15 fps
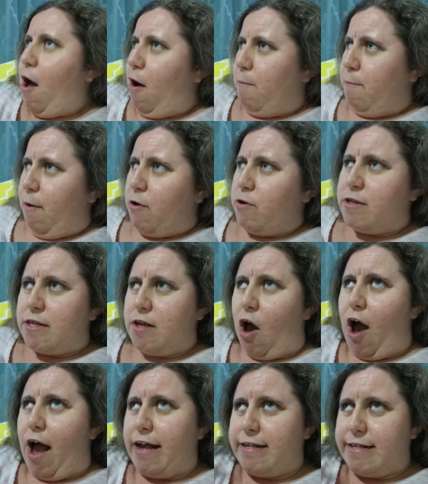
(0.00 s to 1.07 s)
on both
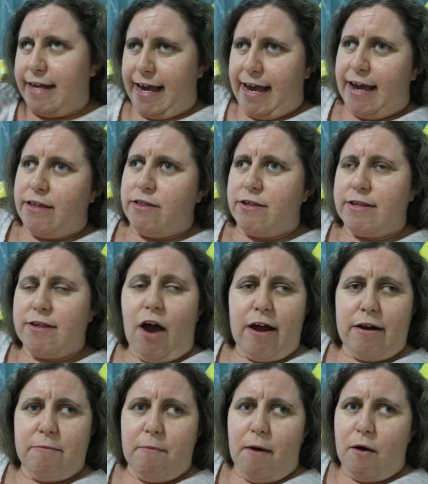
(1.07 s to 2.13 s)
sides, either
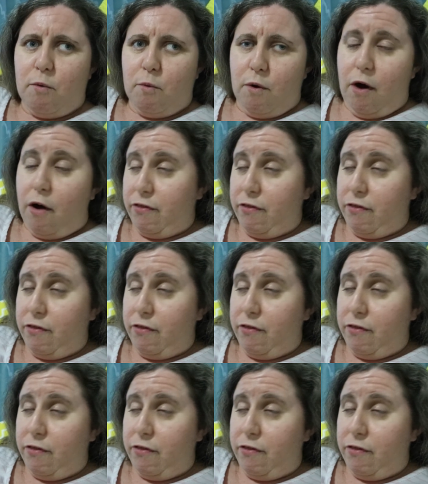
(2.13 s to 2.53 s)
side of my,